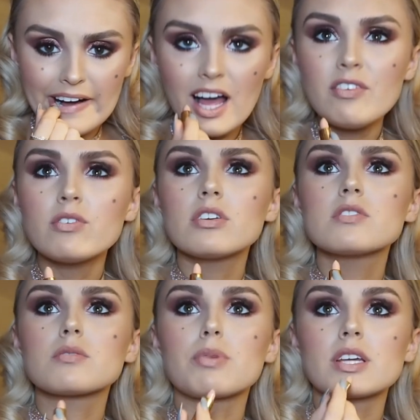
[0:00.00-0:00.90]
Everyone
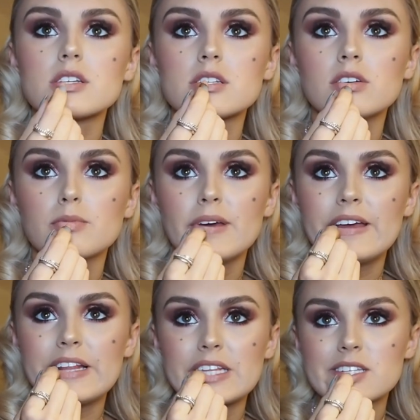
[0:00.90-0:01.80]
knows what break the seal
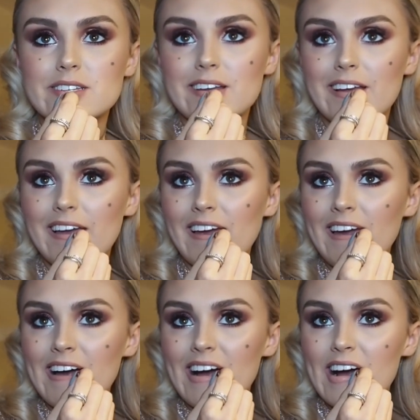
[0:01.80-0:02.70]
means. Do they?
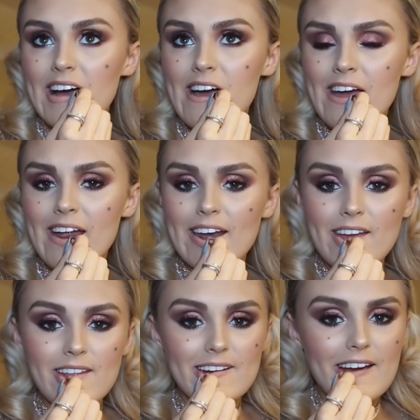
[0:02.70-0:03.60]
Yeah.
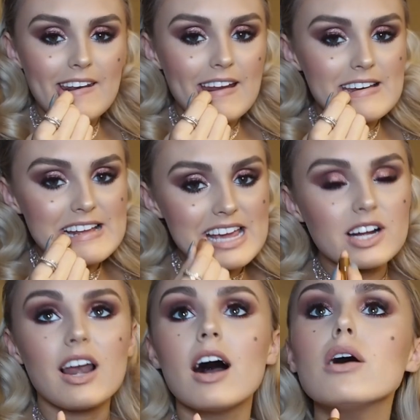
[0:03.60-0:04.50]
If they don't, they should
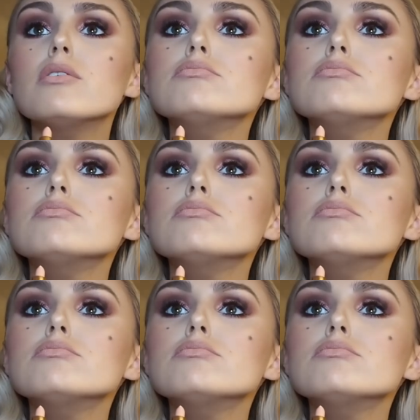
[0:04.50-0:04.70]
Google it.